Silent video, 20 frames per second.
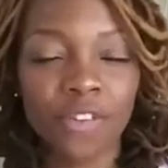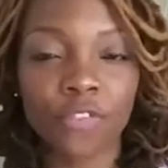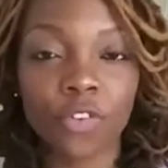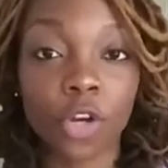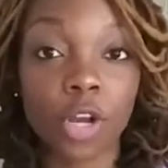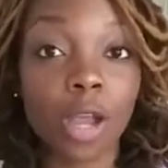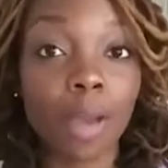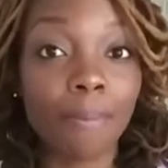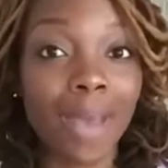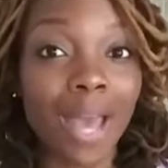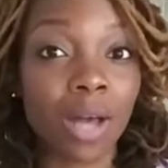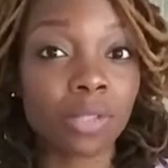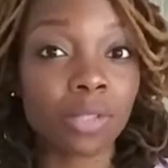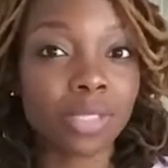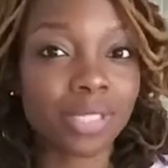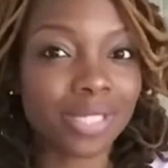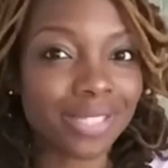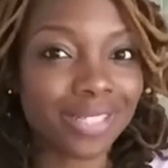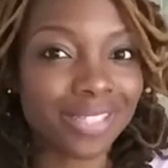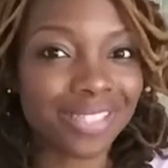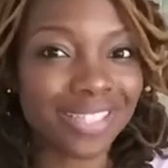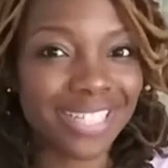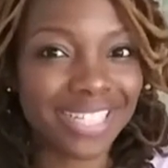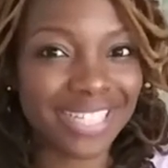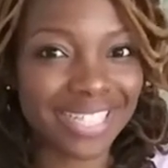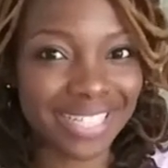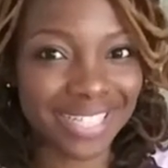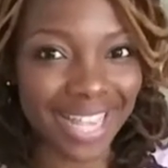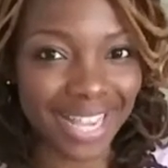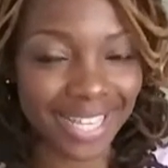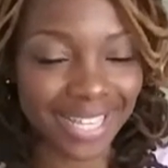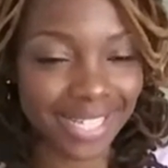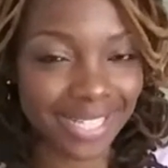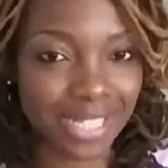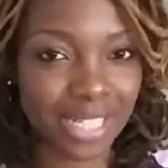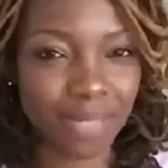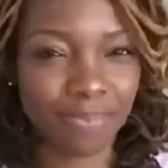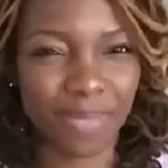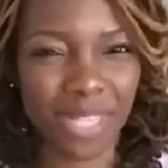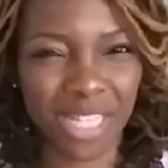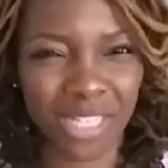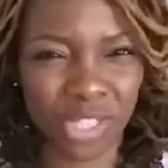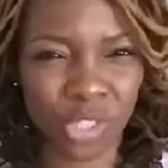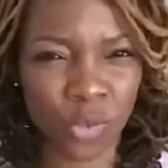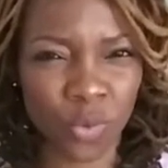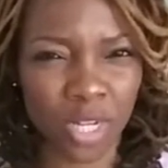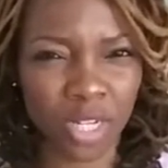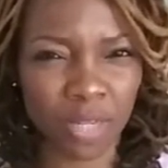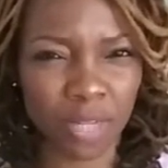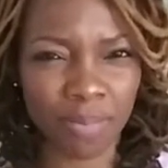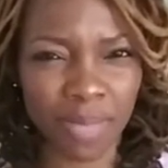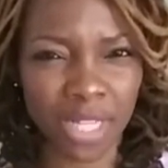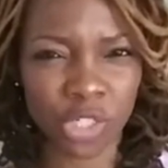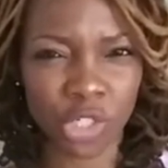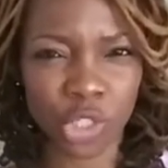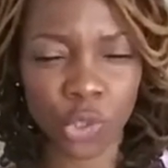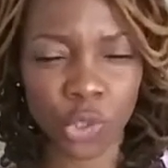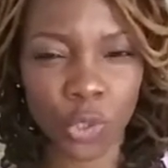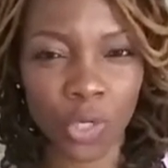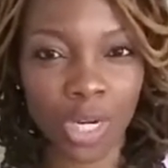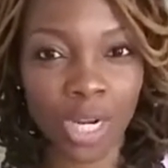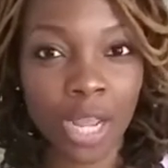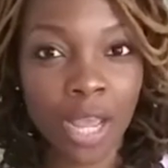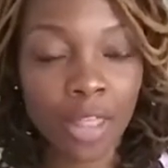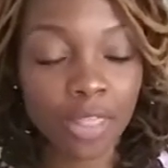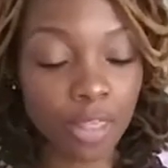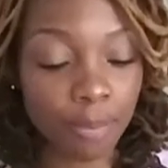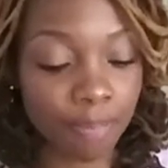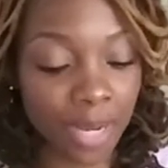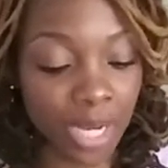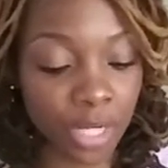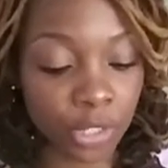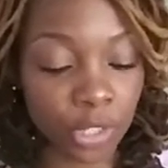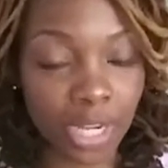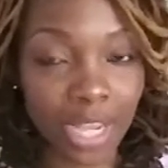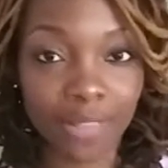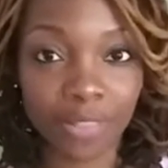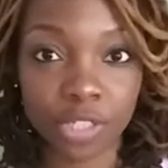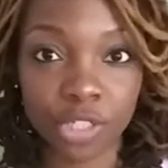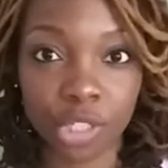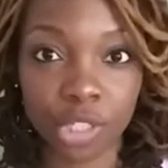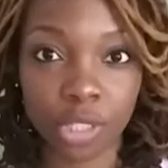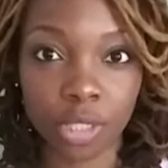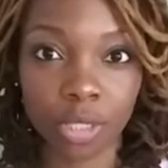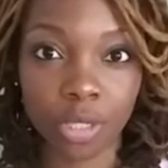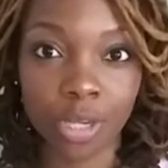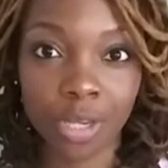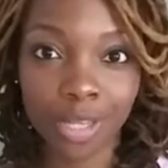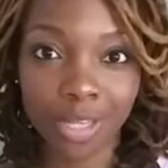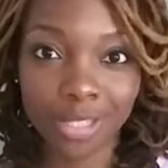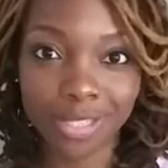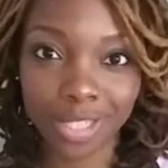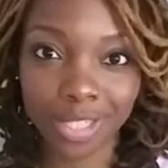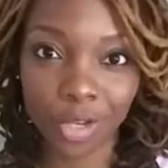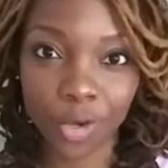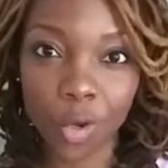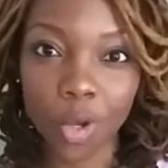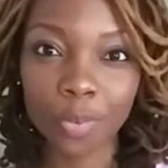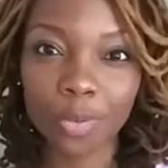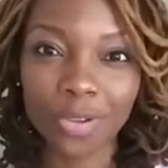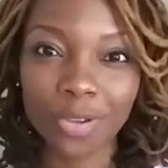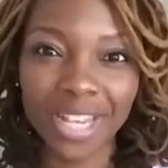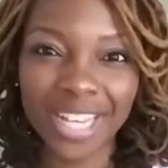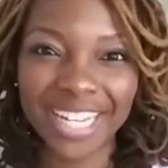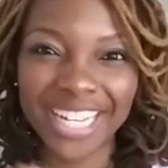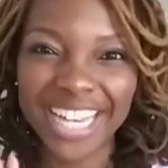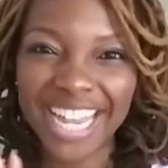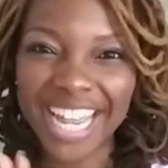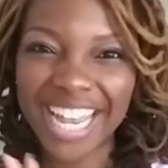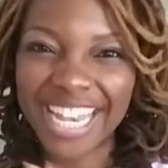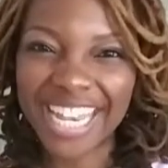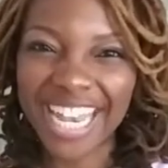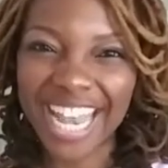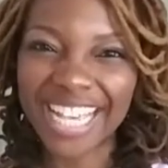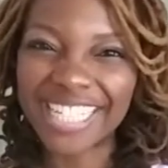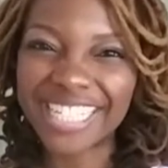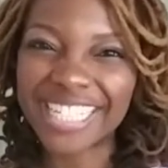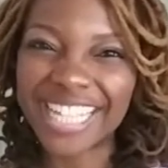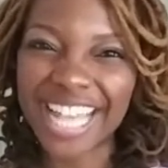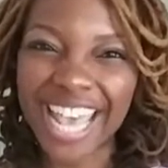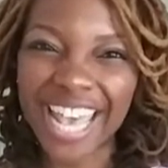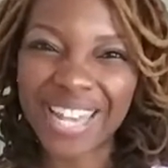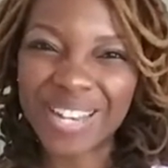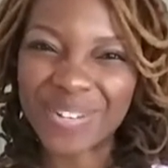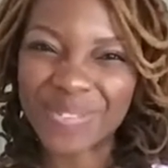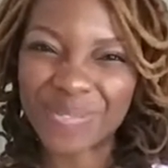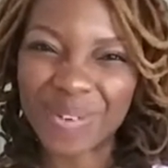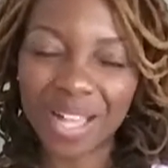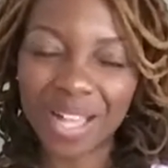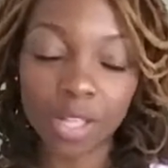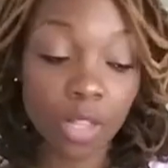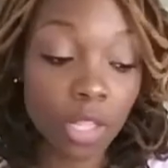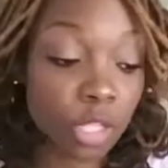for about 60 seconds because you want to make sure the butter and the sugar is incorporated nice and well.